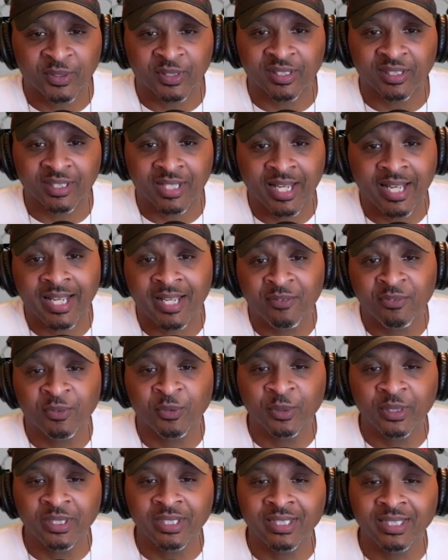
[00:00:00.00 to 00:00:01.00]
Hey,
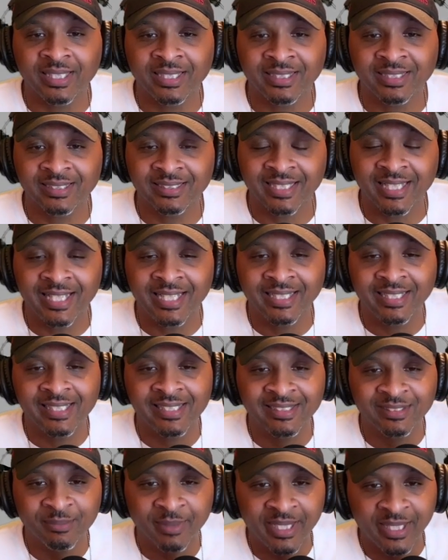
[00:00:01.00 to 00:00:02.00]
for real. And the thing
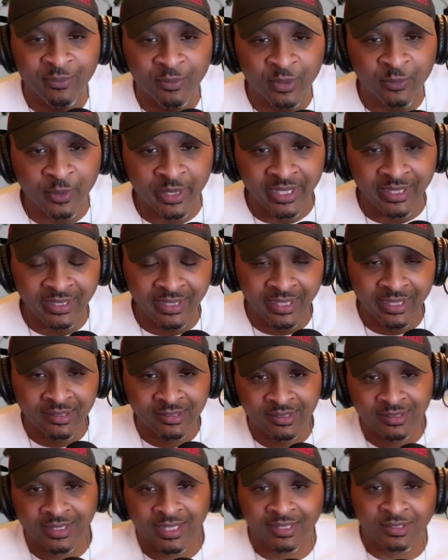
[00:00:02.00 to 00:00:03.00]
is, man, with Randy
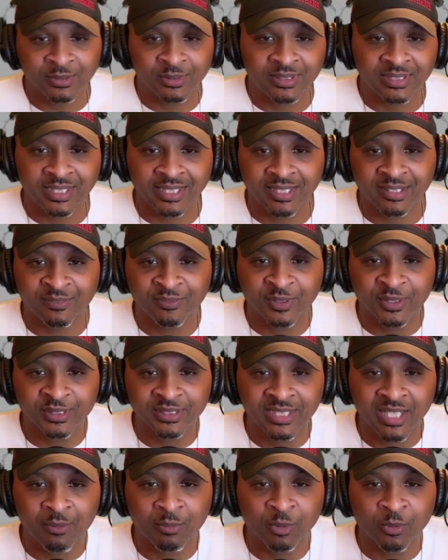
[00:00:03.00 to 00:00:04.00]
Elson, like you said, the
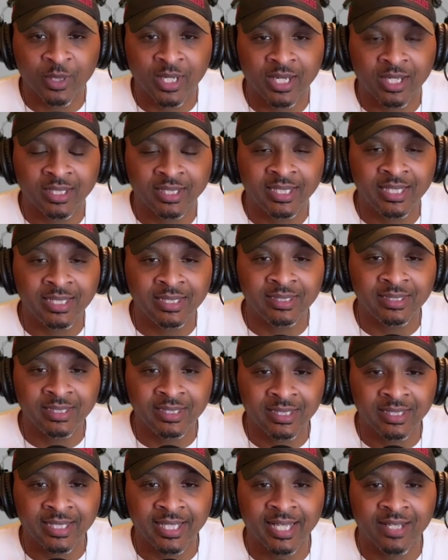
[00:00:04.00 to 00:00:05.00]
first time around, he
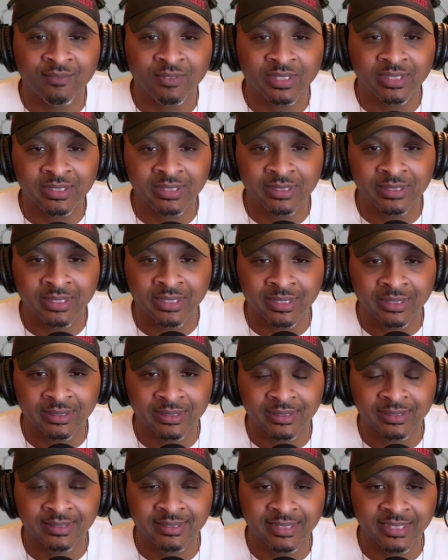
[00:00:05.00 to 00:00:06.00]
did have a good,
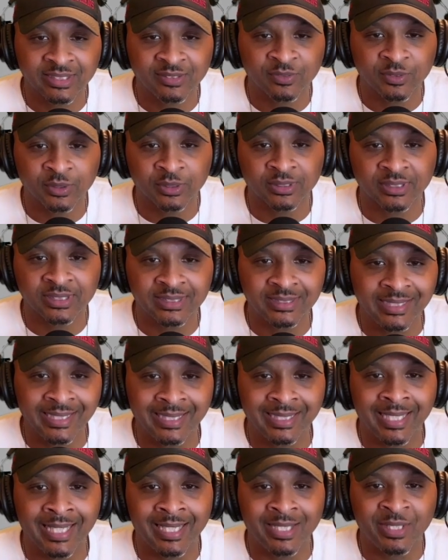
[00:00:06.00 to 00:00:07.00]
successful
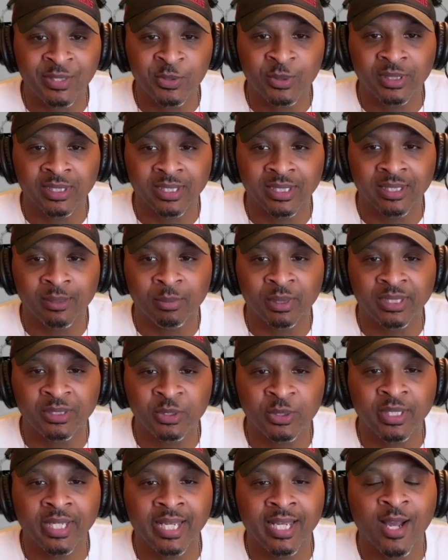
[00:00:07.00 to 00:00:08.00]
stint at UConn, but
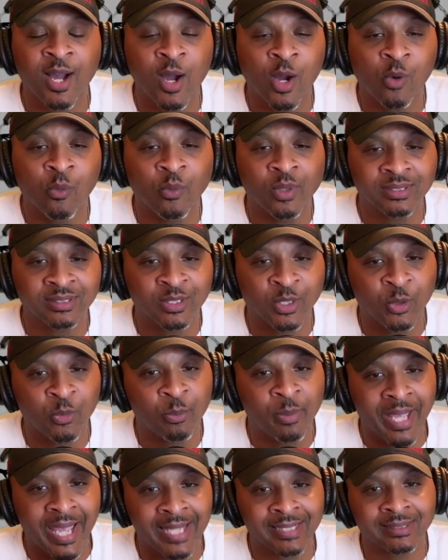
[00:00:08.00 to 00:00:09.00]
you can't always go
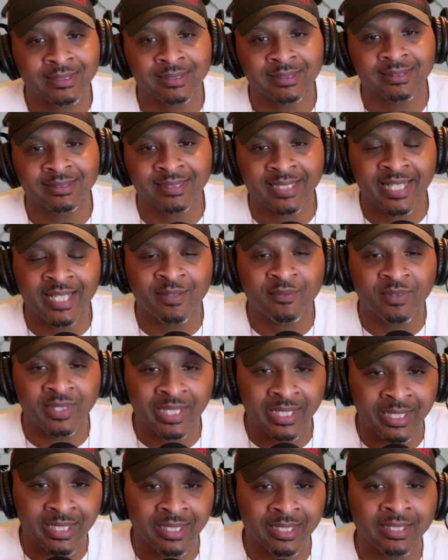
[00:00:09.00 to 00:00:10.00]
back to the same
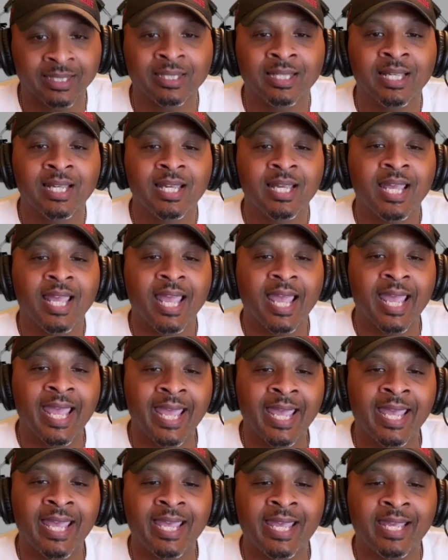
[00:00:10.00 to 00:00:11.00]
thing
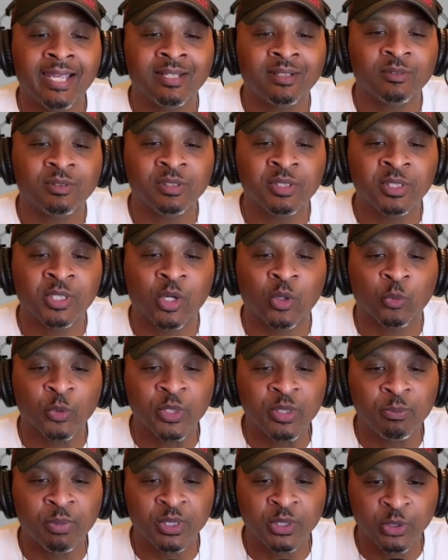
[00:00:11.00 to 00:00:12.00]
and, you know,
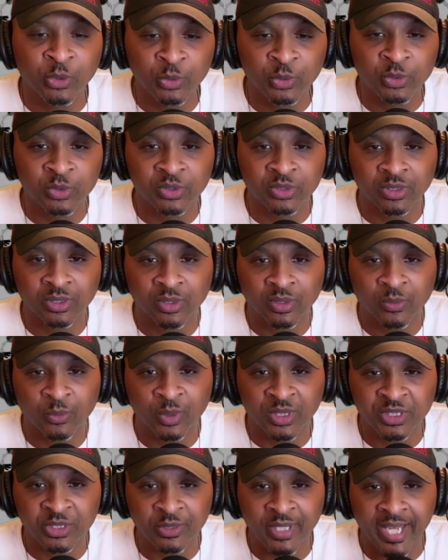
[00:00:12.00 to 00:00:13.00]
reproduce
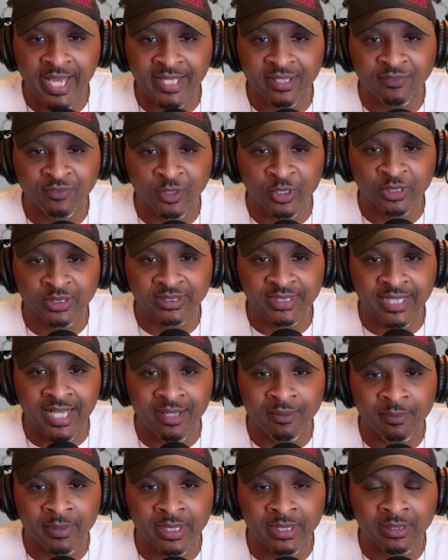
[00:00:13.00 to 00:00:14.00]
what you had the first time.
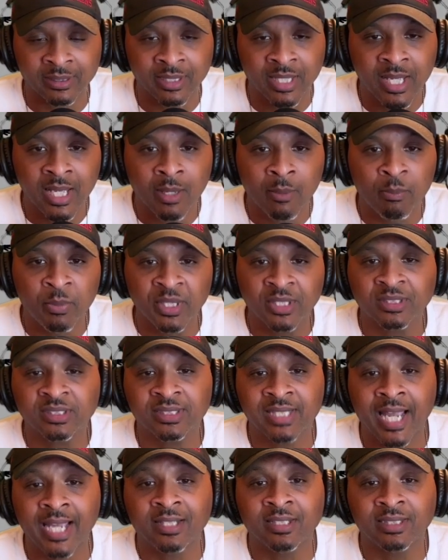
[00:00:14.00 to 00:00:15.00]
I mean, Bill
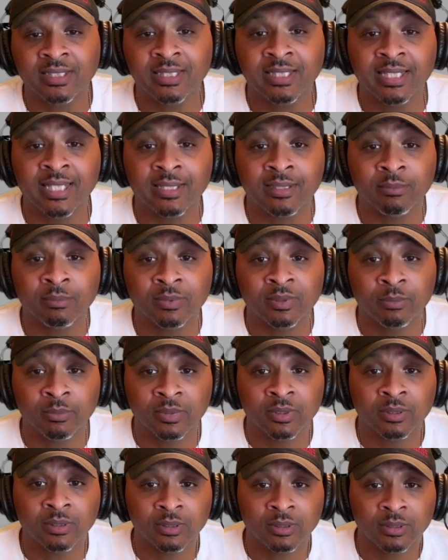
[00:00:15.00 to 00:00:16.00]
Snyder did it. The college football
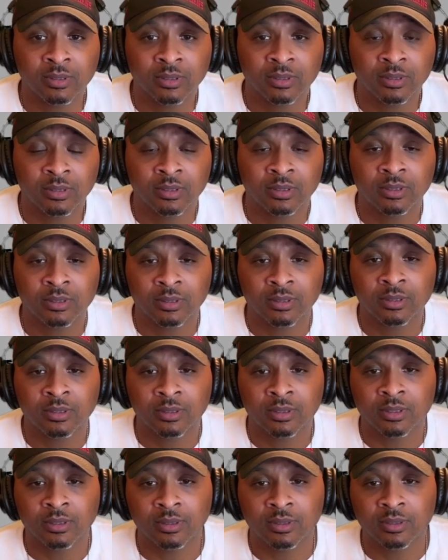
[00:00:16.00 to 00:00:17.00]
landscape has
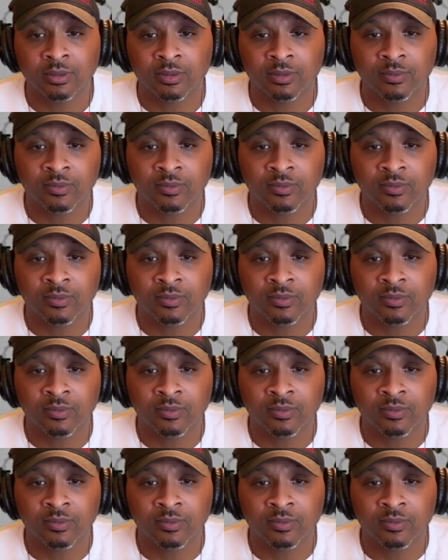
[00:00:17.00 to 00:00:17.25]
changed since then.